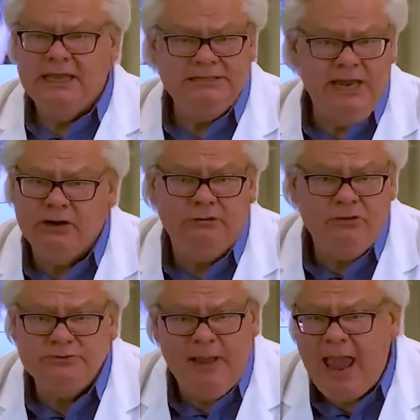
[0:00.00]
his hair
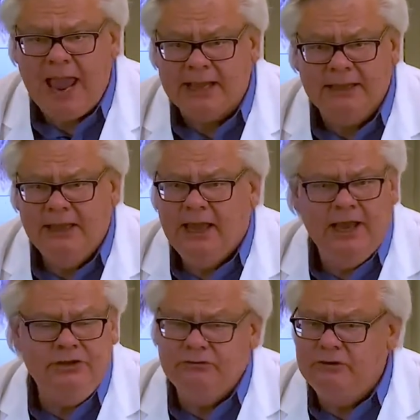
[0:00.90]
grows back,
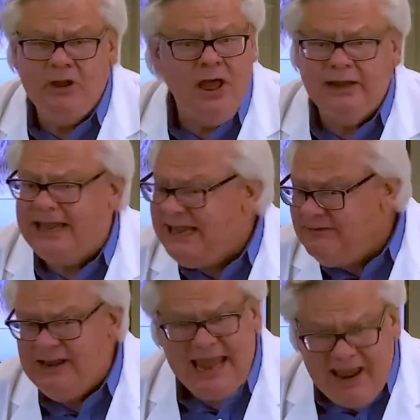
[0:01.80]
and you're not
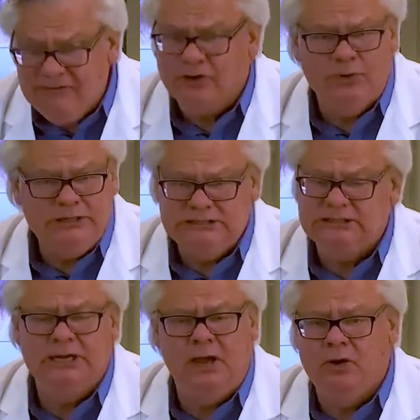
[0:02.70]
even ever going to
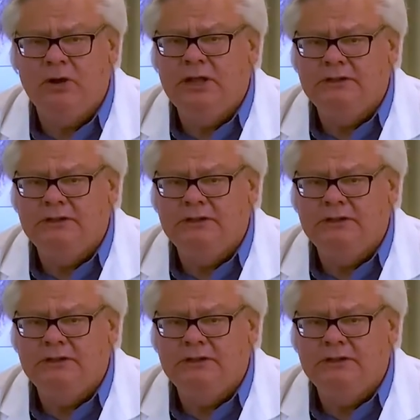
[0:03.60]
know